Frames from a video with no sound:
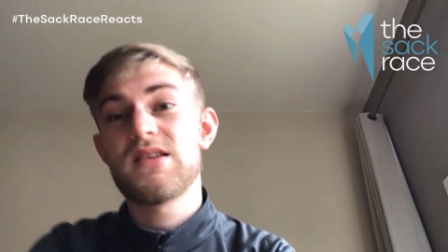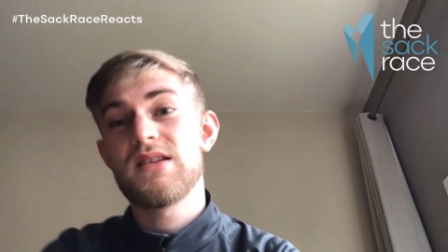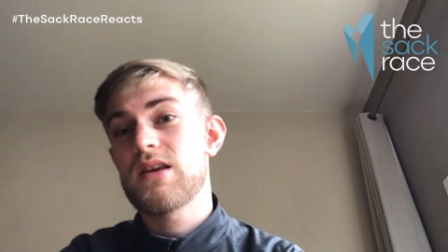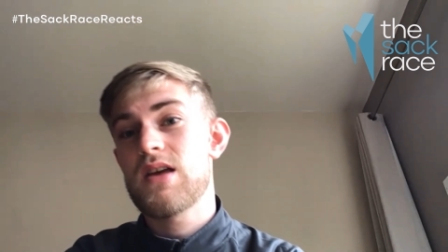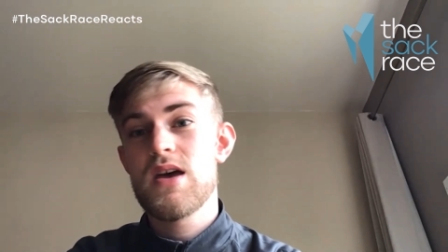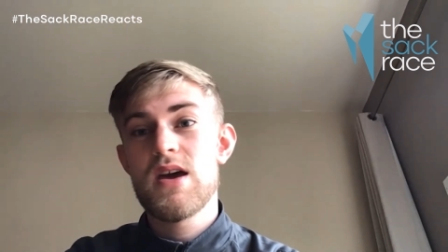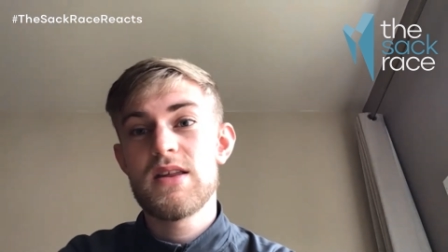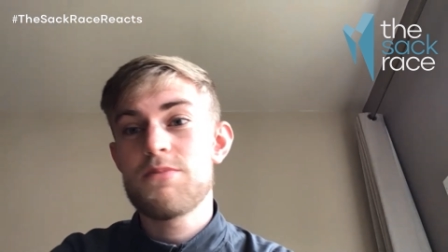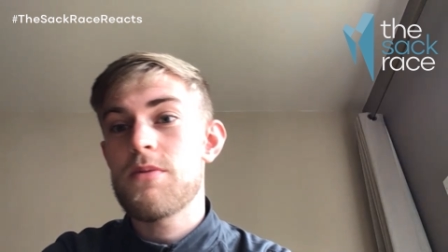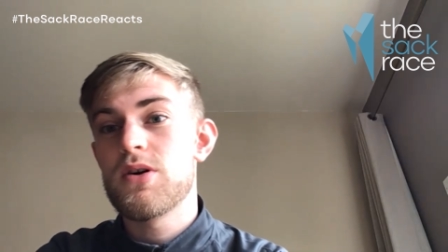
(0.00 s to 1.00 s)
and he's a
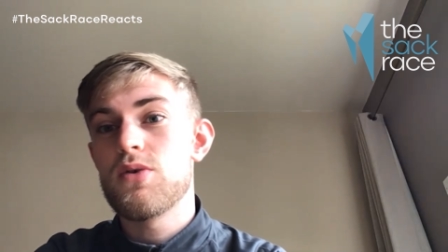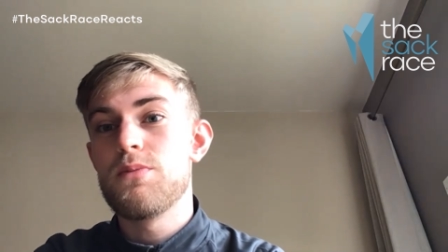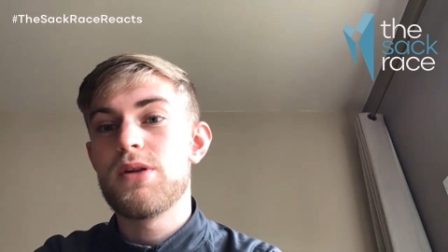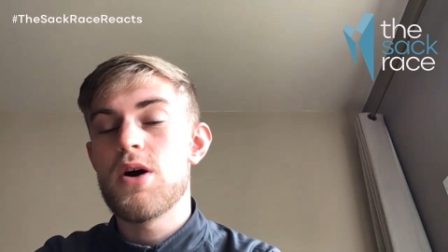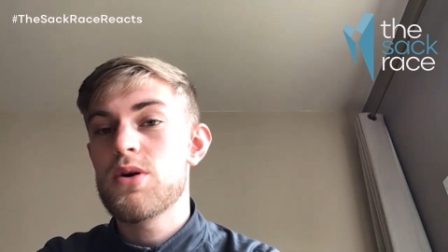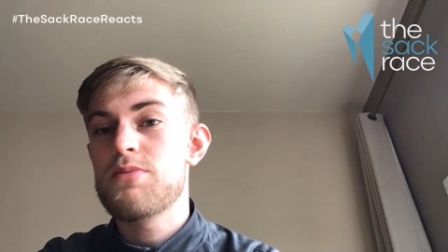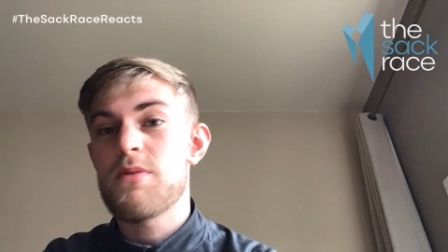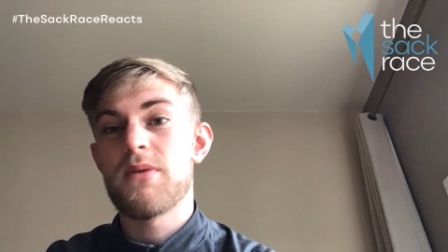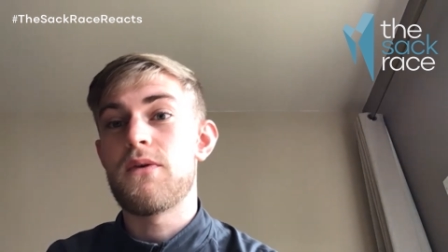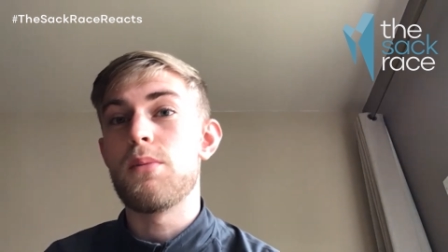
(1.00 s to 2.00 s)
proper good bloke, a
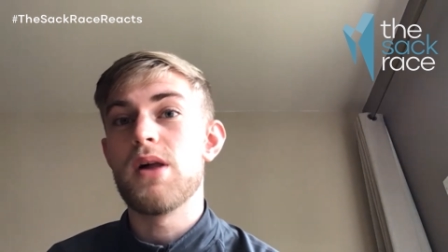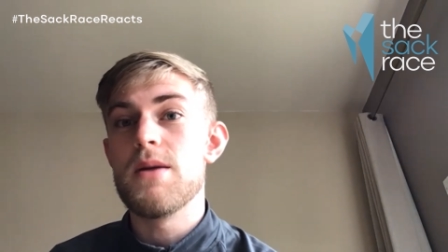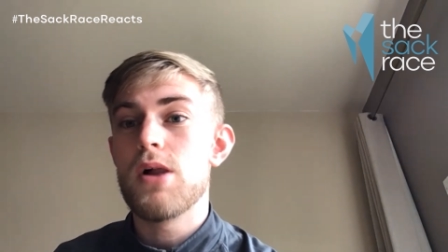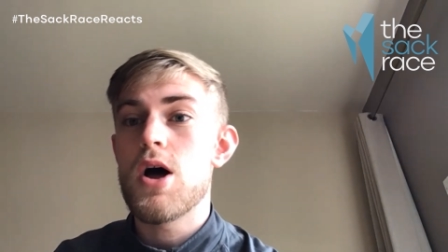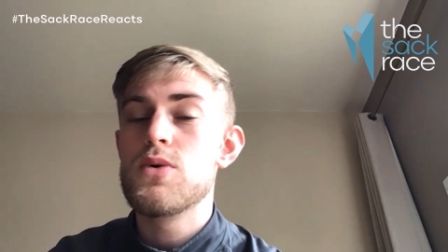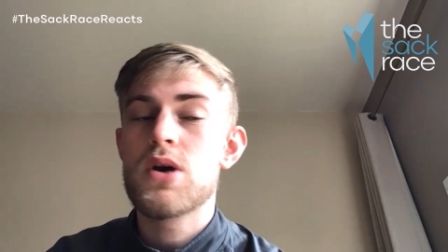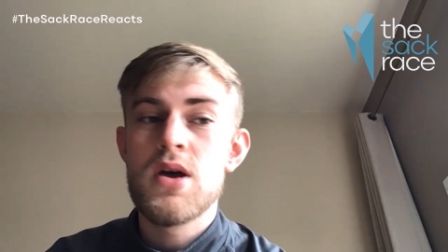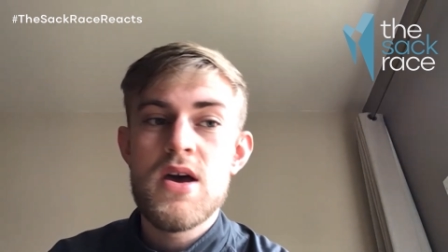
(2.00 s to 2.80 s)
proper footballing bloke.